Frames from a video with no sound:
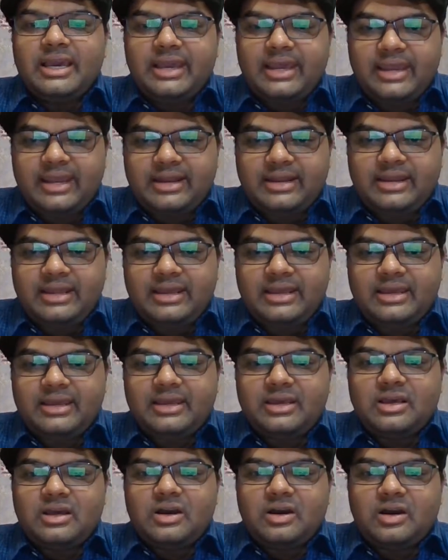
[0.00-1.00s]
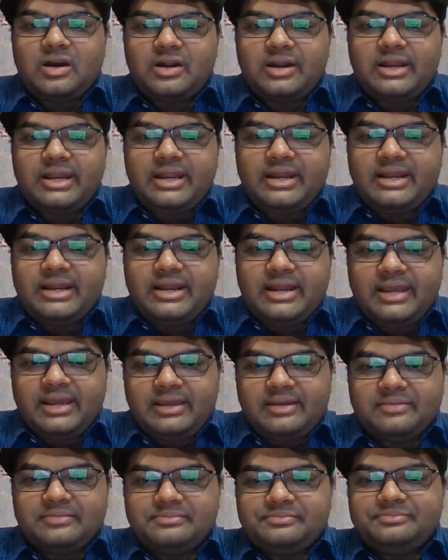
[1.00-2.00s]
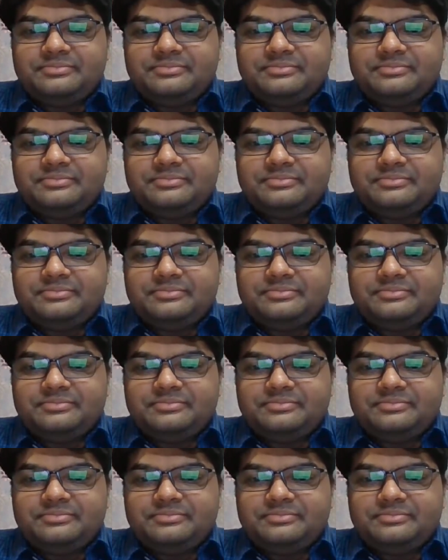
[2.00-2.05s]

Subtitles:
AT, or DDD,